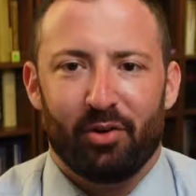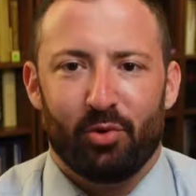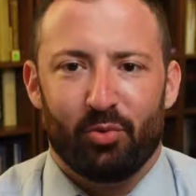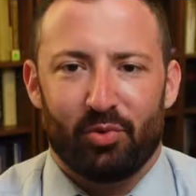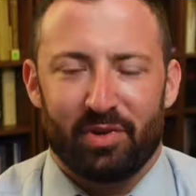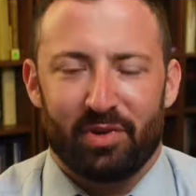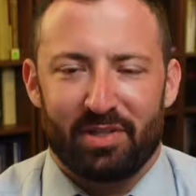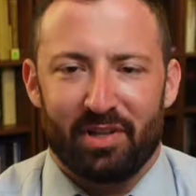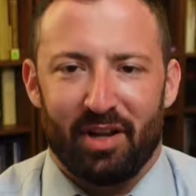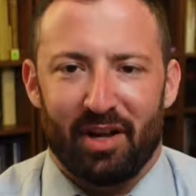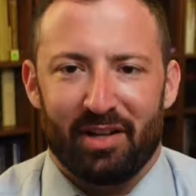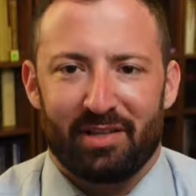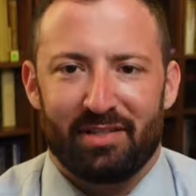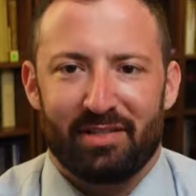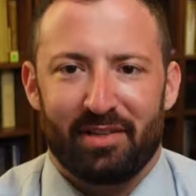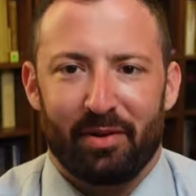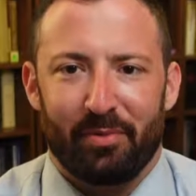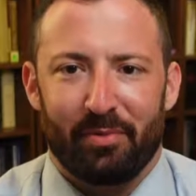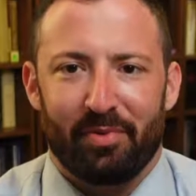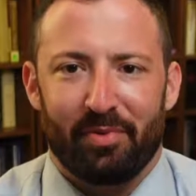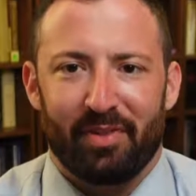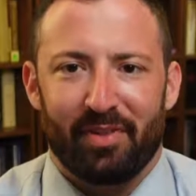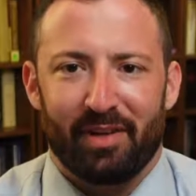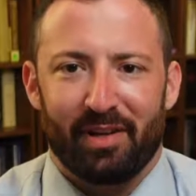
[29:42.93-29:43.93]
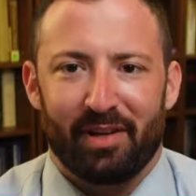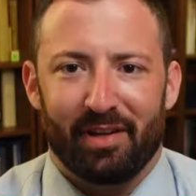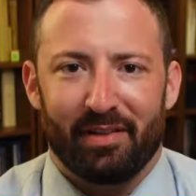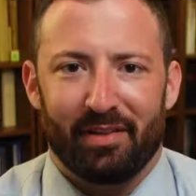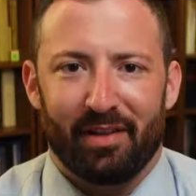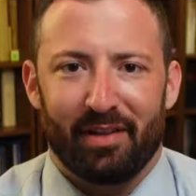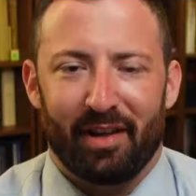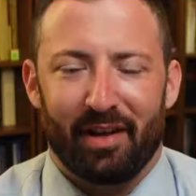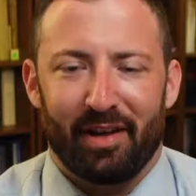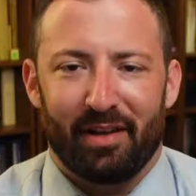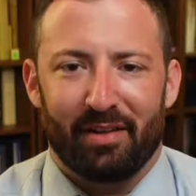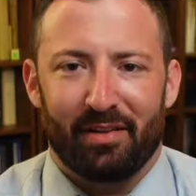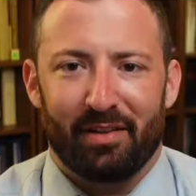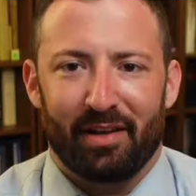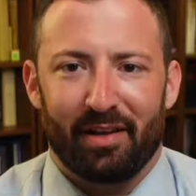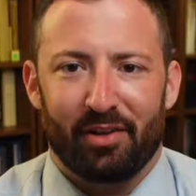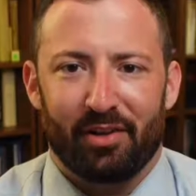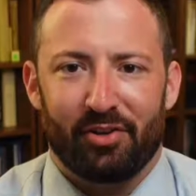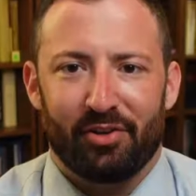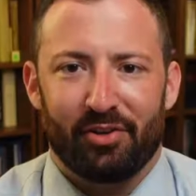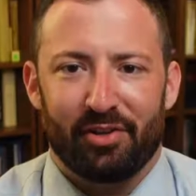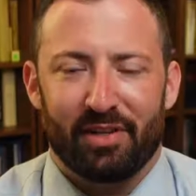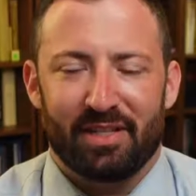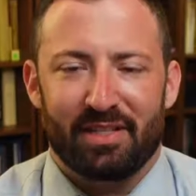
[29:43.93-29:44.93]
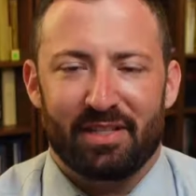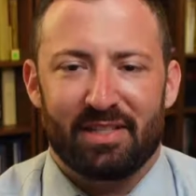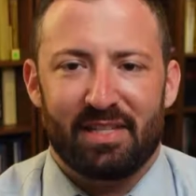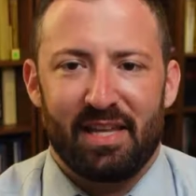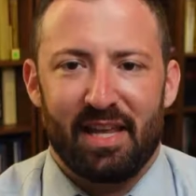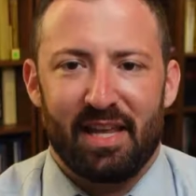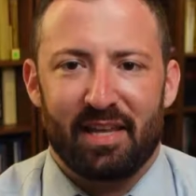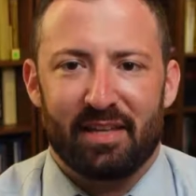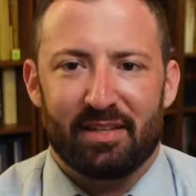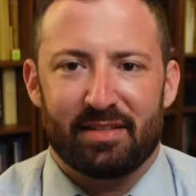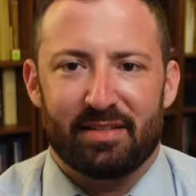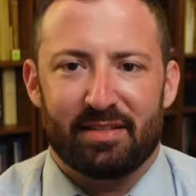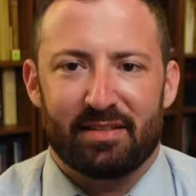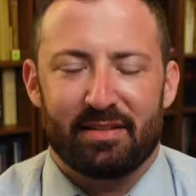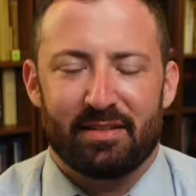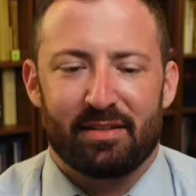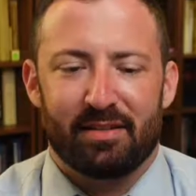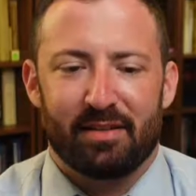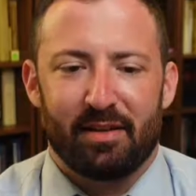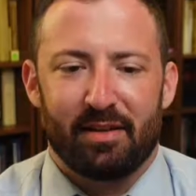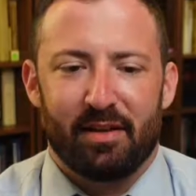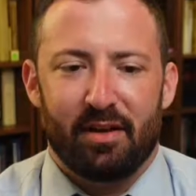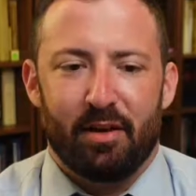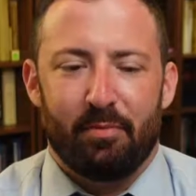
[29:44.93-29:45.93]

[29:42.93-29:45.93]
was not something that could exist.